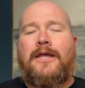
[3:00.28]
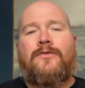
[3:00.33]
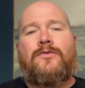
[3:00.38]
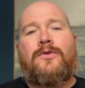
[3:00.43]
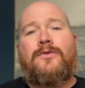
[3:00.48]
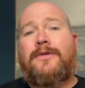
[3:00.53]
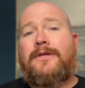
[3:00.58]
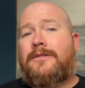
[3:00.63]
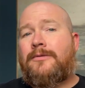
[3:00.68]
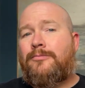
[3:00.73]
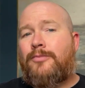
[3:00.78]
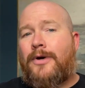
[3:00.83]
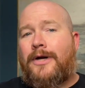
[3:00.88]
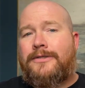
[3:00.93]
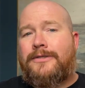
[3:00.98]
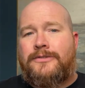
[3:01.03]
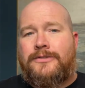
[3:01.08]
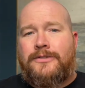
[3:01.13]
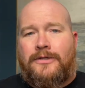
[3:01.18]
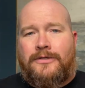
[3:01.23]
you think the
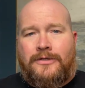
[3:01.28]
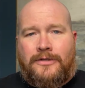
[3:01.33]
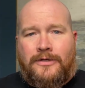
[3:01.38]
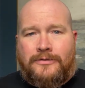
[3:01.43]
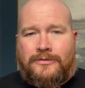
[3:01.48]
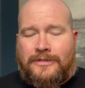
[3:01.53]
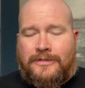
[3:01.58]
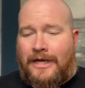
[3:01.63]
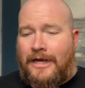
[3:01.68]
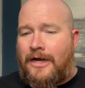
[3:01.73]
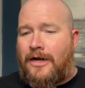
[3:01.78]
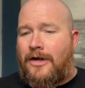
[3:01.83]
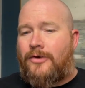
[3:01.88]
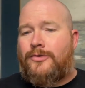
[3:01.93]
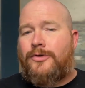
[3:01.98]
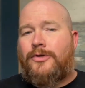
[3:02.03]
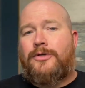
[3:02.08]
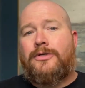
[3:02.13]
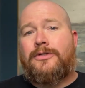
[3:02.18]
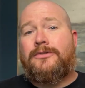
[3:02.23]
price is going to go
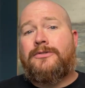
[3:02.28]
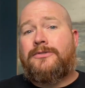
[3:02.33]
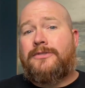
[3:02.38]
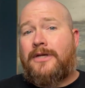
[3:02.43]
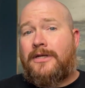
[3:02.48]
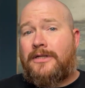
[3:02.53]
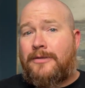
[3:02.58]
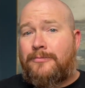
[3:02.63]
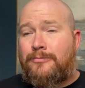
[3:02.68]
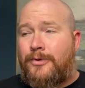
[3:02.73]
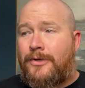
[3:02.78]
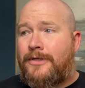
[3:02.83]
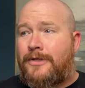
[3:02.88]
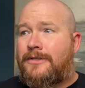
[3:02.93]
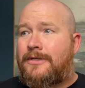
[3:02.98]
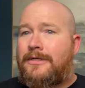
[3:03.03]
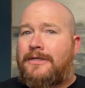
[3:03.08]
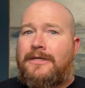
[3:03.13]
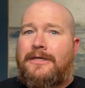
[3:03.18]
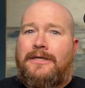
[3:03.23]
down, you can sell a
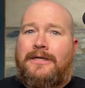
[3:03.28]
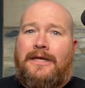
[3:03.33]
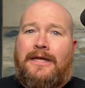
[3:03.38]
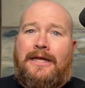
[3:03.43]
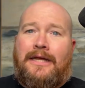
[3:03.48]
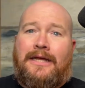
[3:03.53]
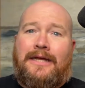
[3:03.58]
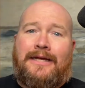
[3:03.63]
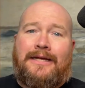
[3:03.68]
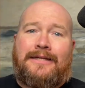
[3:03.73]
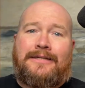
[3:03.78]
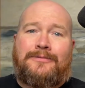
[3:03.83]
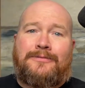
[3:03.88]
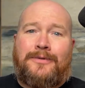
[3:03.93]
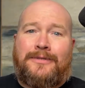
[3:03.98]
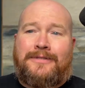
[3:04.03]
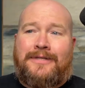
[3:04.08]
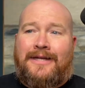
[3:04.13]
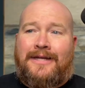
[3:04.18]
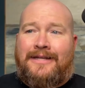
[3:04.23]
put and
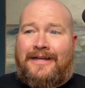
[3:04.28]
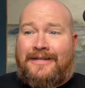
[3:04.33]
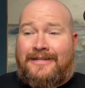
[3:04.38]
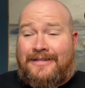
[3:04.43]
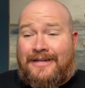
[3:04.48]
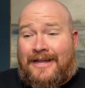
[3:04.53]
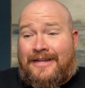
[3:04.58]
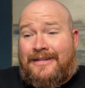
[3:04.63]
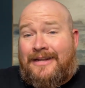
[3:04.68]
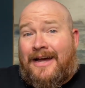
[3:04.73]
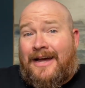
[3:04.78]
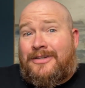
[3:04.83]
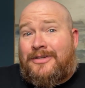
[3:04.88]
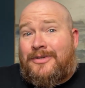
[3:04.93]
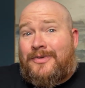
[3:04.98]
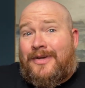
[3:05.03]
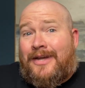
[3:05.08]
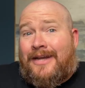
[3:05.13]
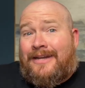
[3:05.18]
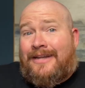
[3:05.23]
not
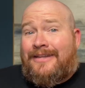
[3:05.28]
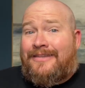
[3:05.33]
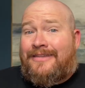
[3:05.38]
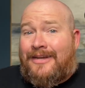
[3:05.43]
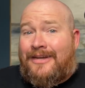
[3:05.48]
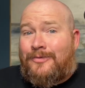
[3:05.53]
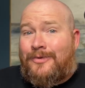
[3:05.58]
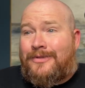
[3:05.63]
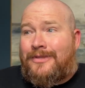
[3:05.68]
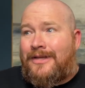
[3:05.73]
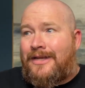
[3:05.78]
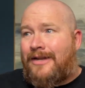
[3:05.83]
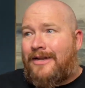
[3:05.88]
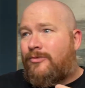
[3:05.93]
do anything with it.